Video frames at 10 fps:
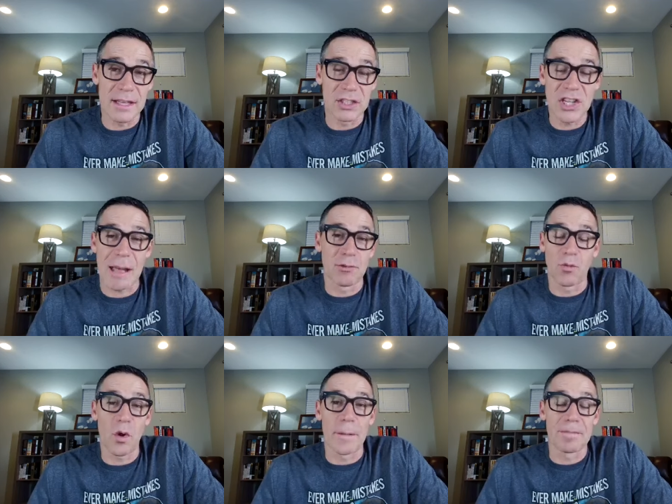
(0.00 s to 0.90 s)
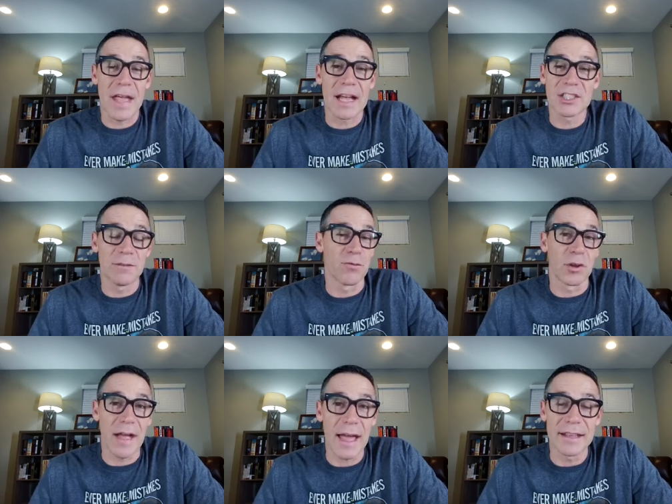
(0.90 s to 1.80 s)
chapter 1 asking for
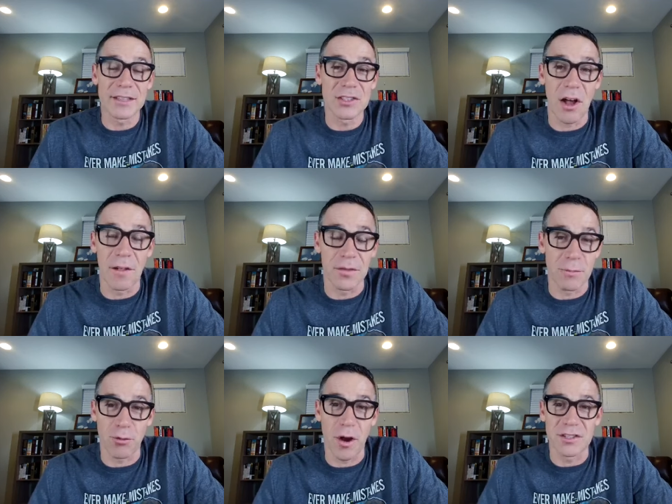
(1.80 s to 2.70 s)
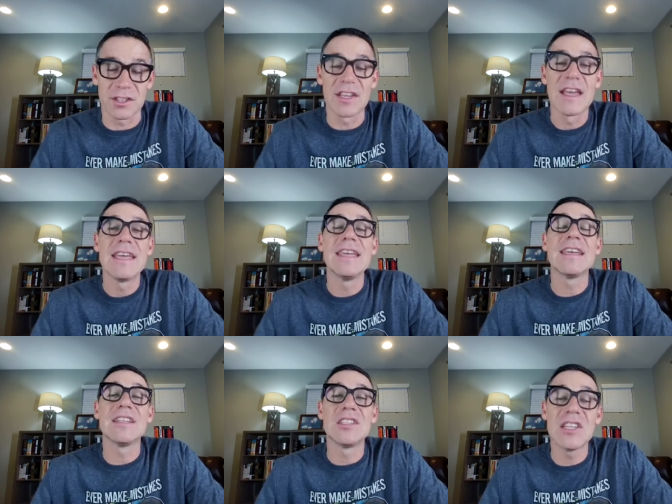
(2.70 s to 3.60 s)
guidance on the project. He
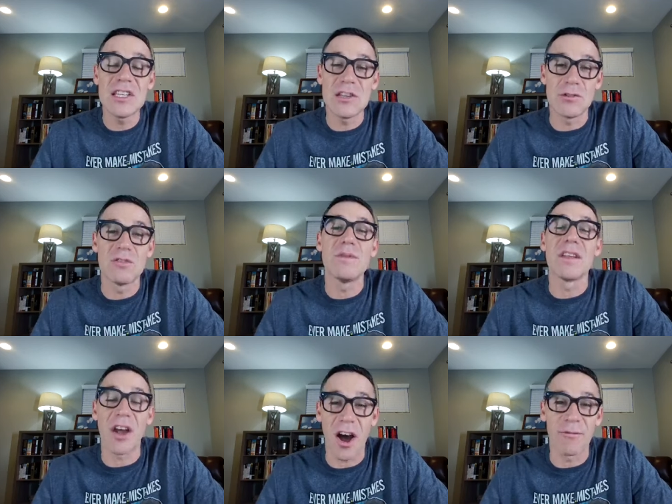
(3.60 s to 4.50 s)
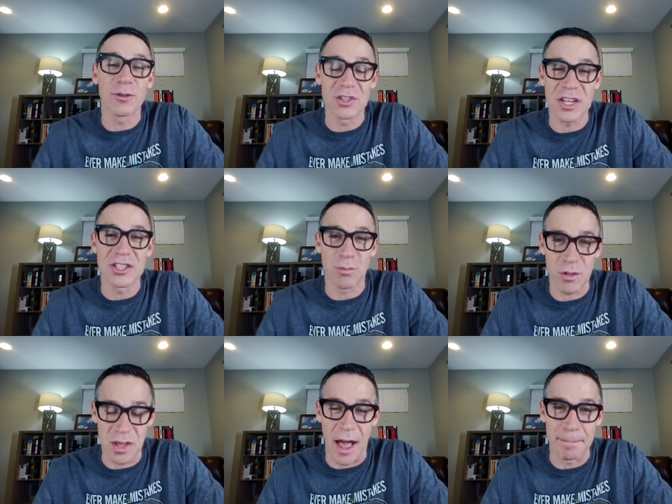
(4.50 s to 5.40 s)
continued to be in conversation with
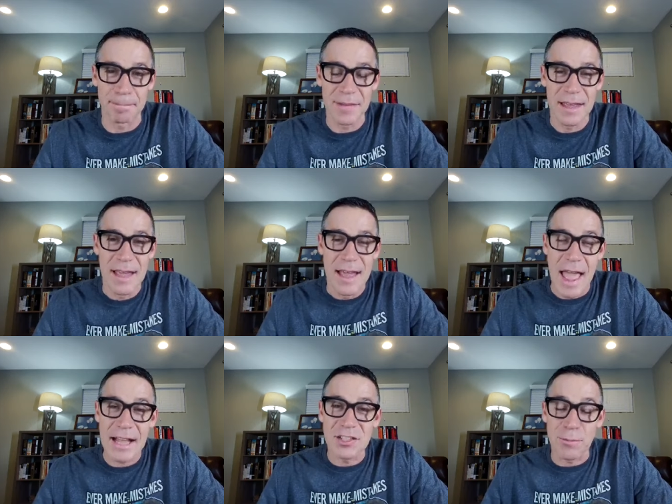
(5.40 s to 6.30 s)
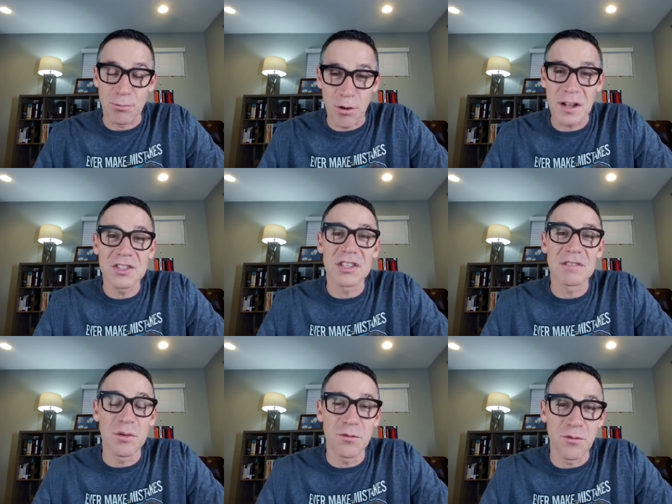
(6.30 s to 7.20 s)
God. As the project
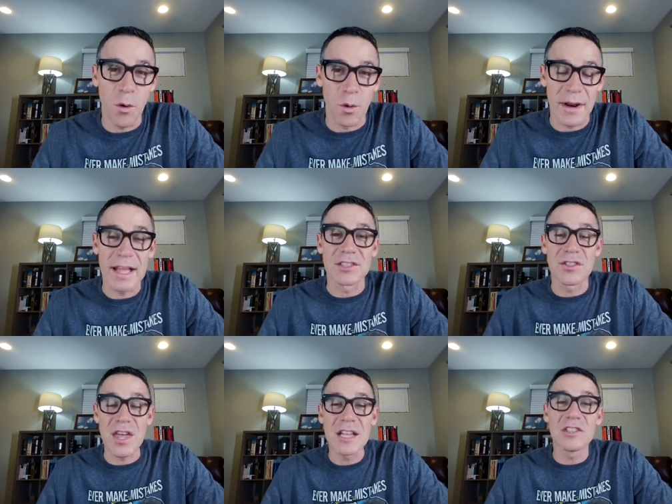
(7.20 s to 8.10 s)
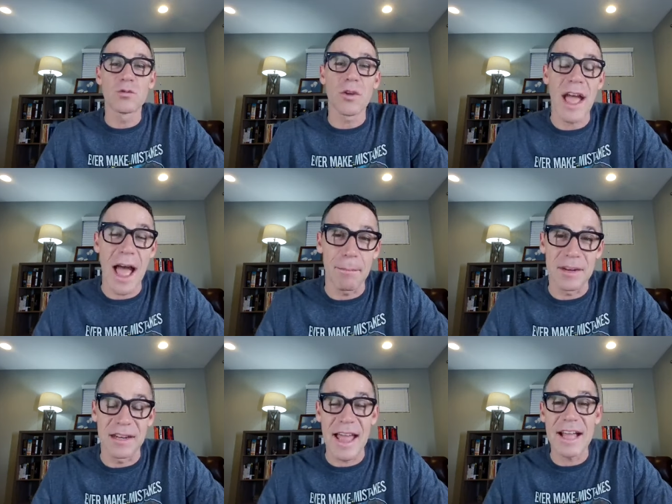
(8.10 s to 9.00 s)
moved forward, as things were
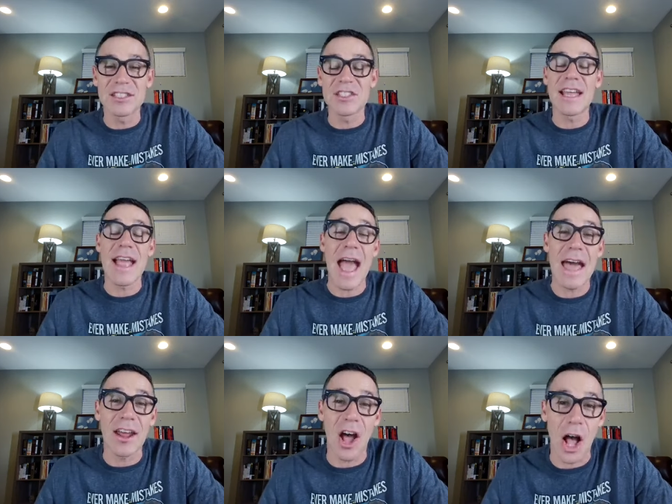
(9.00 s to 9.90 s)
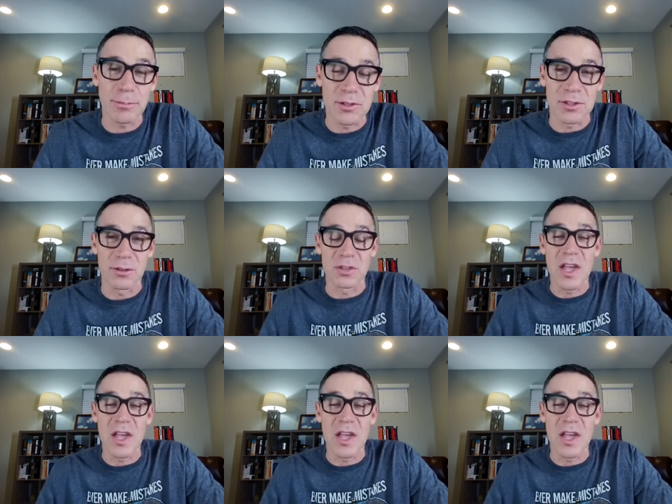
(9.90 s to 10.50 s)
happening, as he had obstacles,